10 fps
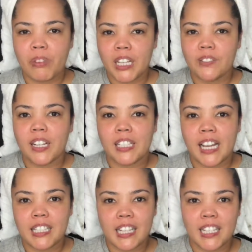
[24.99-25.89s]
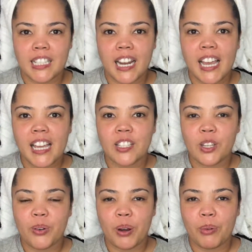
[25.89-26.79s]
it's Valentine's Day today,
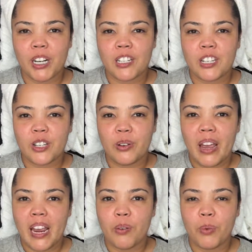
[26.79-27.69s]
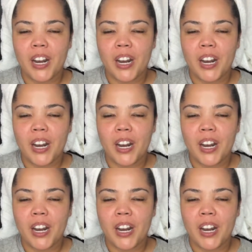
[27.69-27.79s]
so I wanted to do a